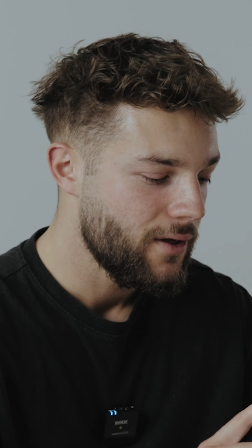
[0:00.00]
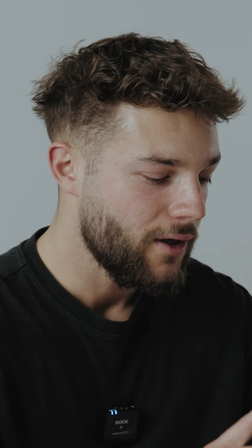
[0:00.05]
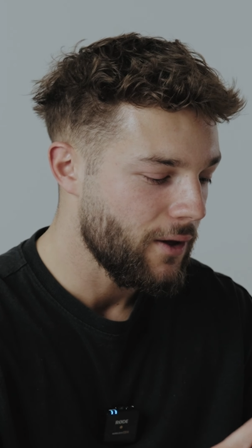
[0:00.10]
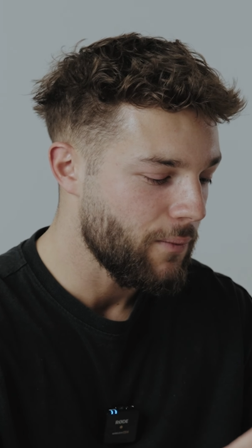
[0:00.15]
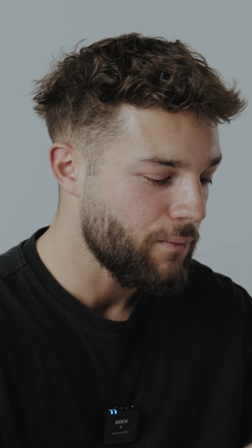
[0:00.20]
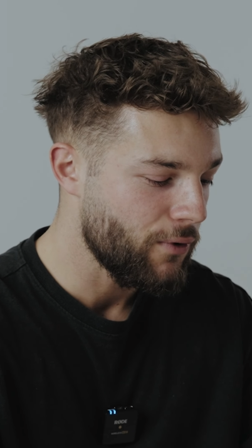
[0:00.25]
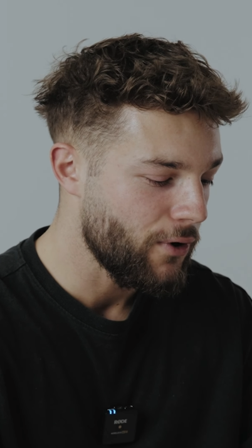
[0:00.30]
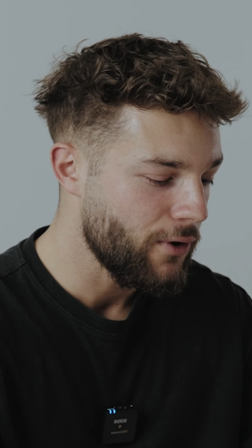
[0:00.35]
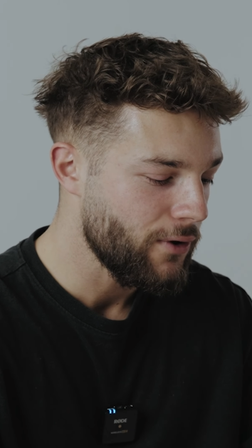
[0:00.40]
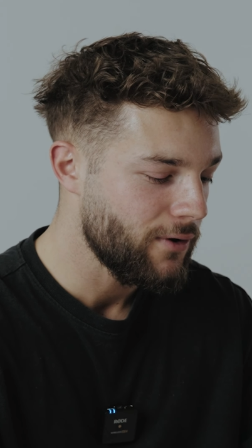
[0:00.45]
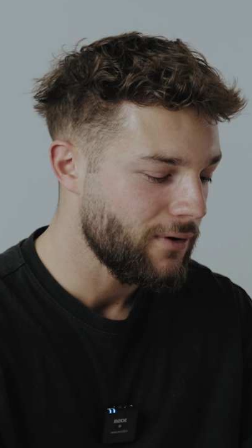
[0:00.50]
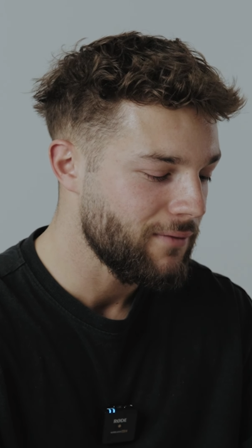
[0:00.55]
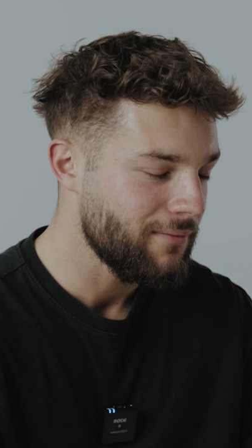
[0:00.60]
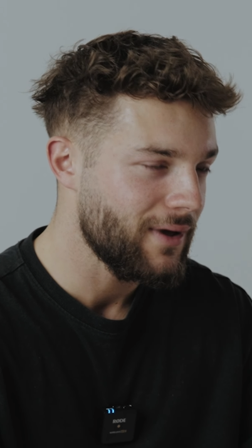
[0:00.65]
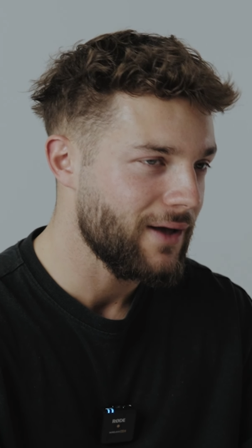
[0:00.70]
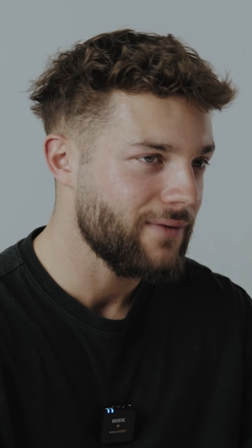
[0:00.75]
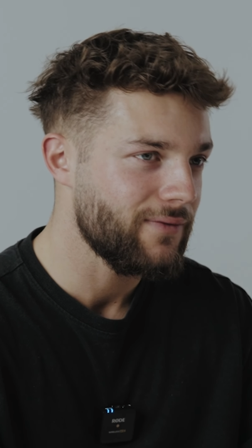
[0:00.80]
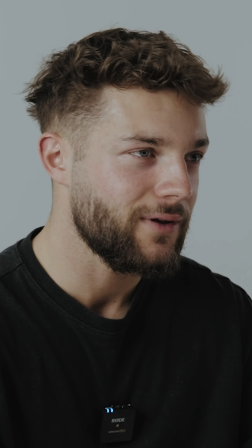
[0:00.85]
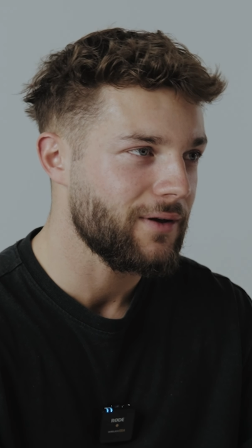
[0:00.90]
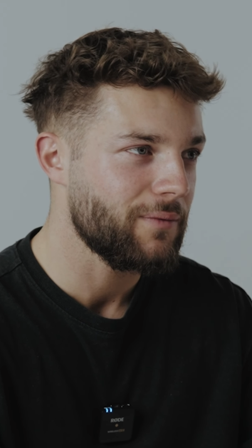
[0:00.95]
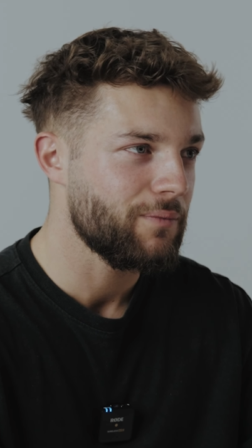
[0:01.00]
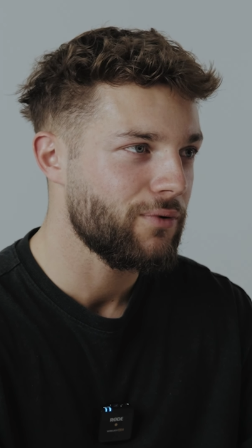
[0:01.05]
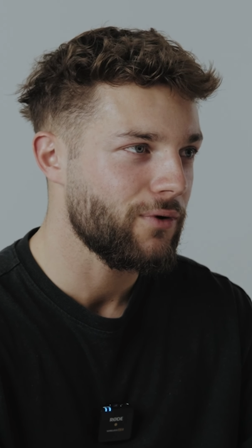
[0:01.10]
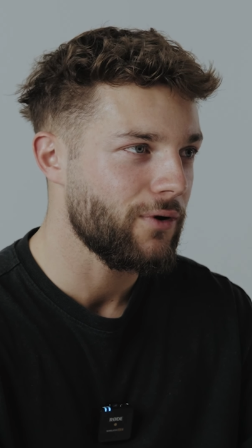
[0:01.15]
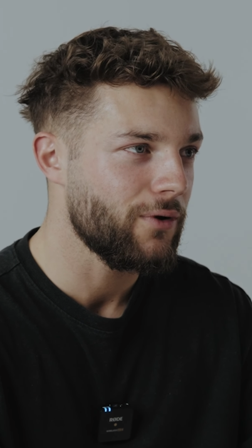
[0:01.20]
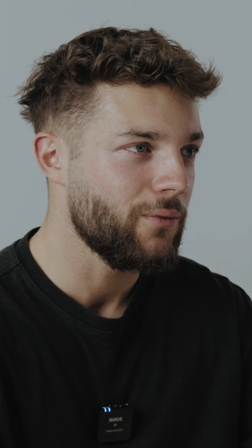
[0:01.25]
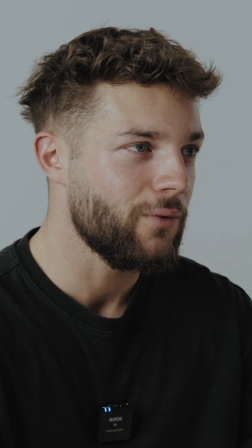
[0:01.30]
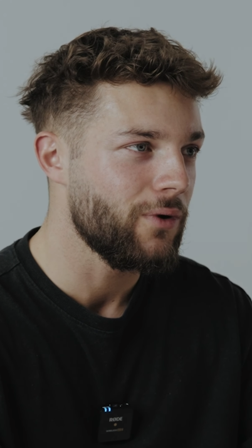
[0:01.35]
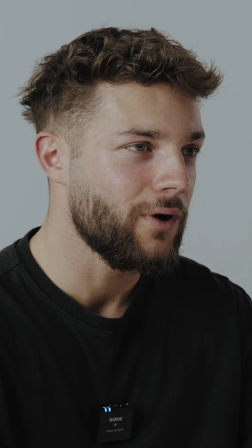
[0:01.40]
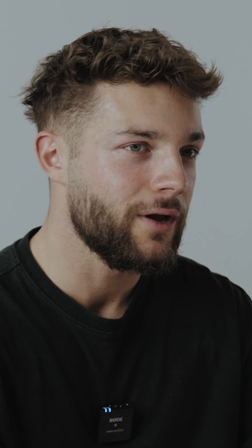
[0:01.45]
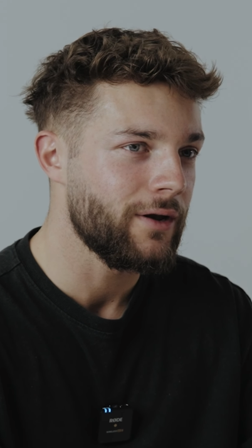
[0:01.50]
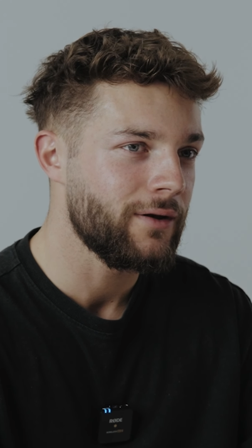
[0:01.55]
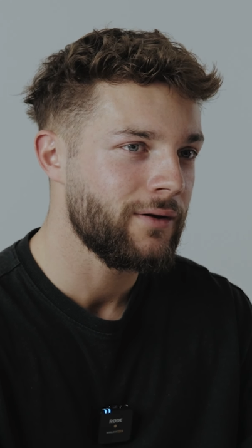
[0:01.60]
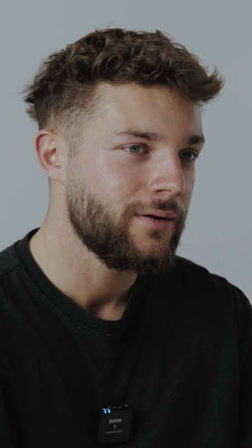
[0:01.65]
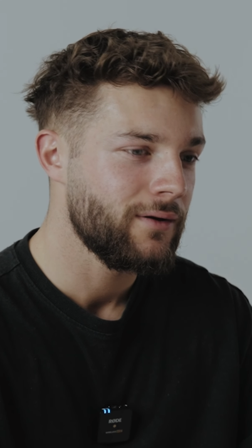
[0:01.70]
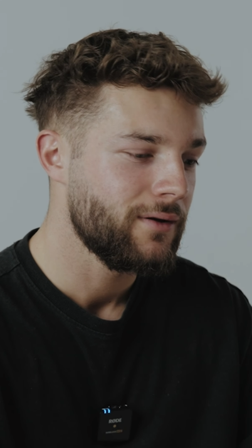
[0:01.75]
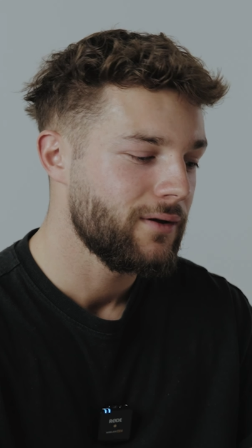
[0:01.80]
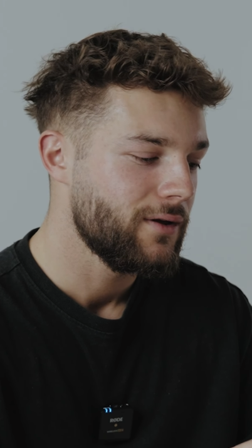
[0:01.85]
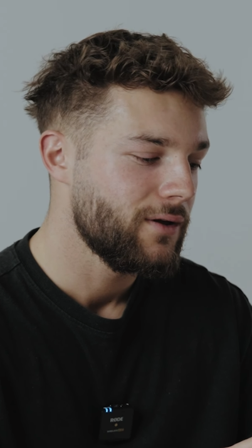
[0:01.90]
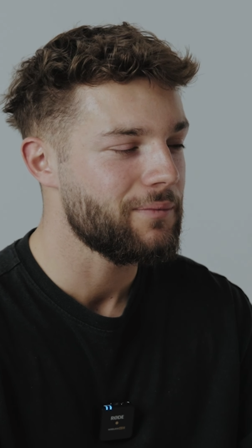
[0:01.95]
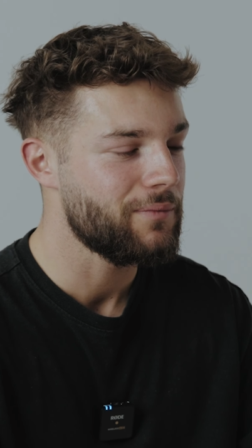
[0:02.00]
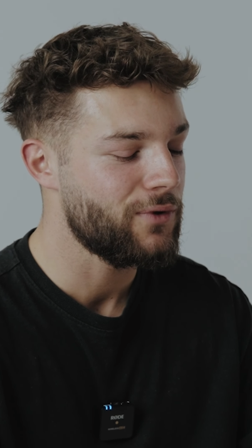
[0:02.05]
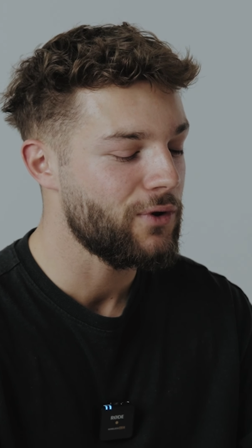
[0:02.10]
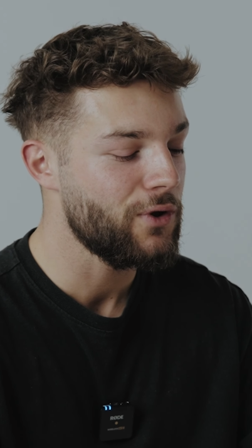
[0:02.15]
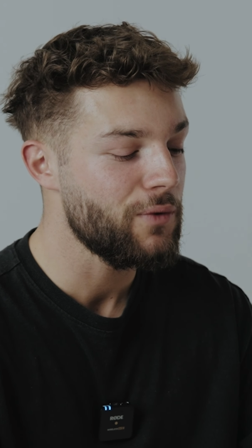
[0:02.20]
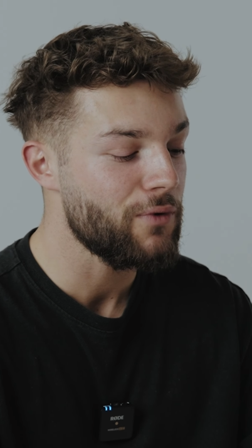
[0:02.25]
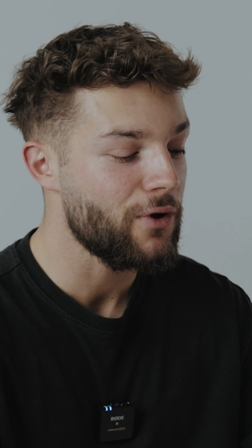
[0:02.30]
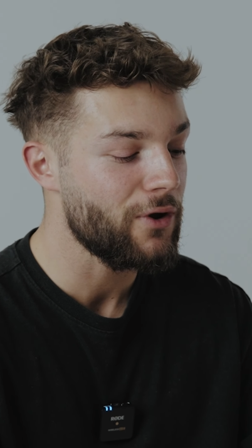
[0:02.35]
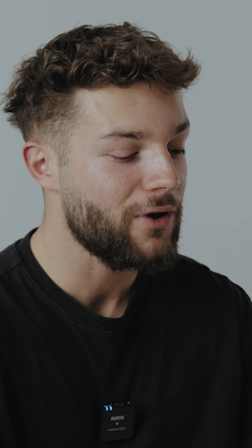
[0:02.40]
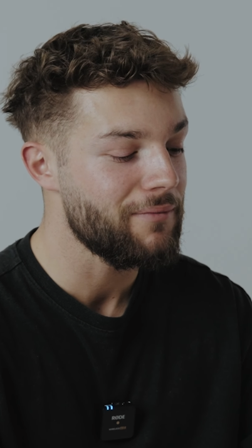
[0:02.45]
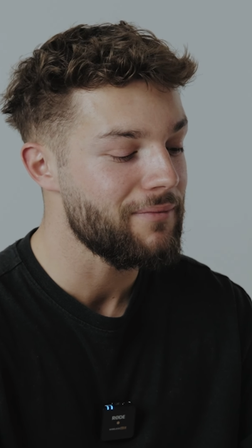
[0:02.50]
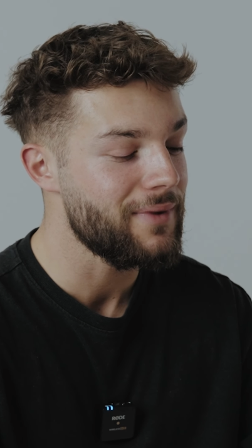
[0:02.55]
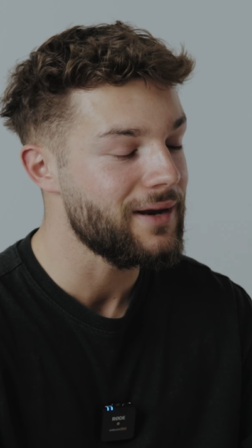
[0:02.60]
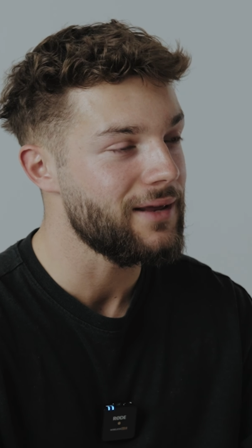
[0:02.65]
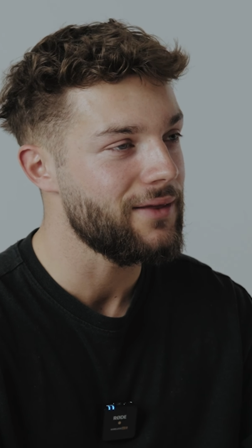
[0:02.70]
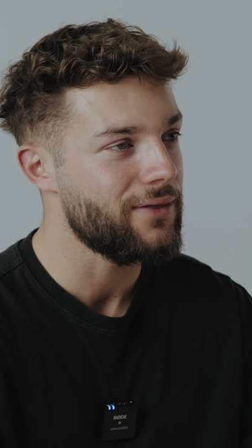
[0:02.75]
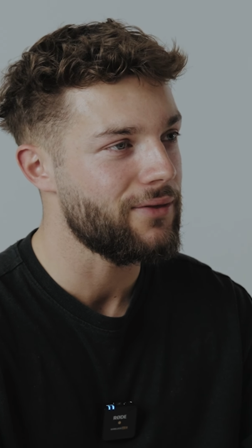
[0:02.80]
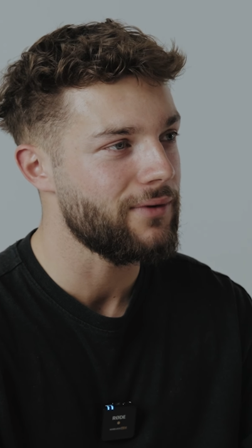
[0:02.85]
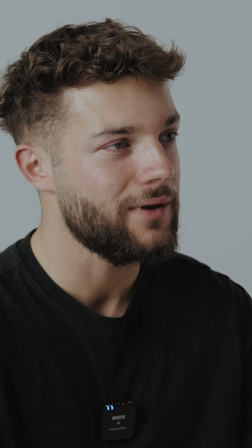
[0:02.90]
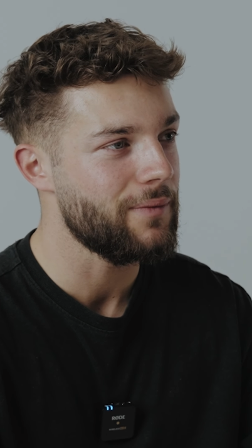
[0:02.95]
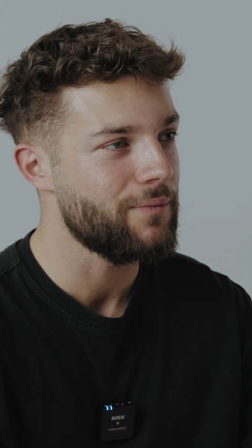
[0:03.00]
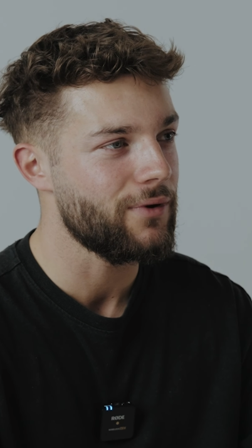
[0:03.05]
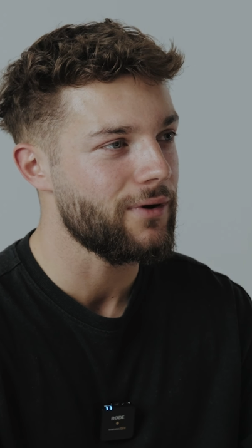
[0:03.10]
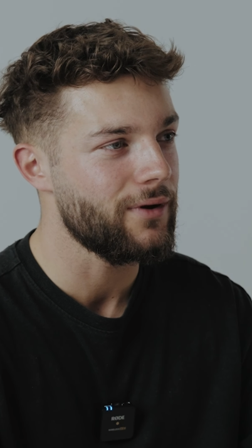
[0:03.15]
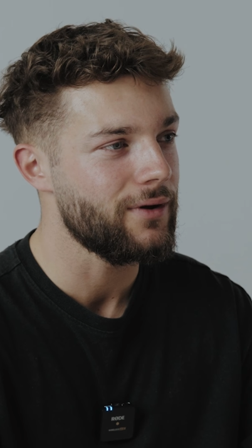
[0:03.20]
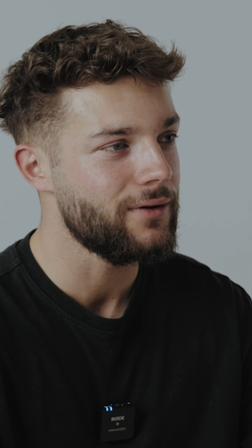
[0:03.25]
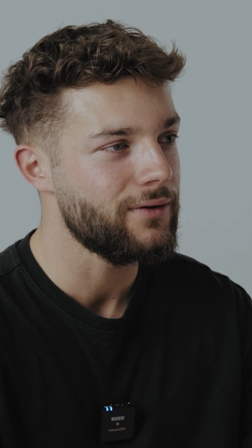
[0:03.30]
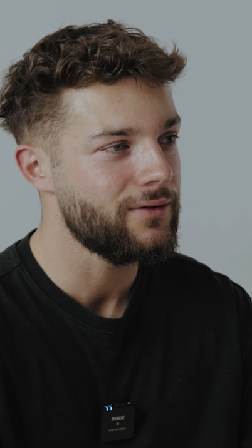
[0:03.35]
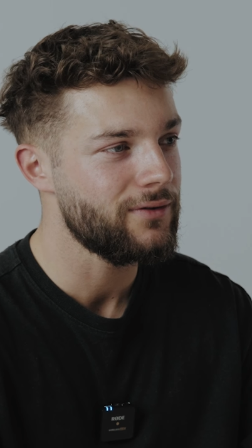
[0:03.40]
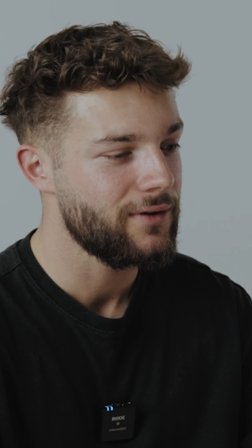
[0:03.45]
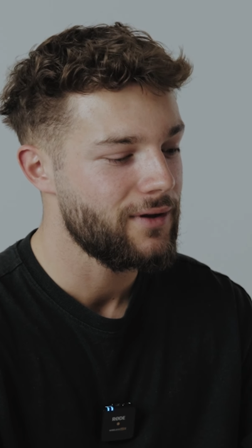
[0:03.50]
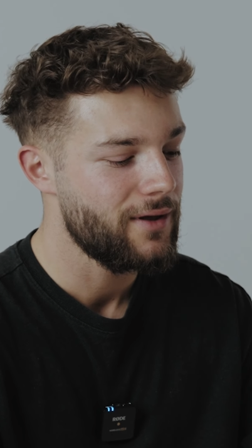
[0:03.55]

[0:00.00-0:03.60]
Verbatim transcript: A broken Mavic Pro one, two broken Mini three Pros,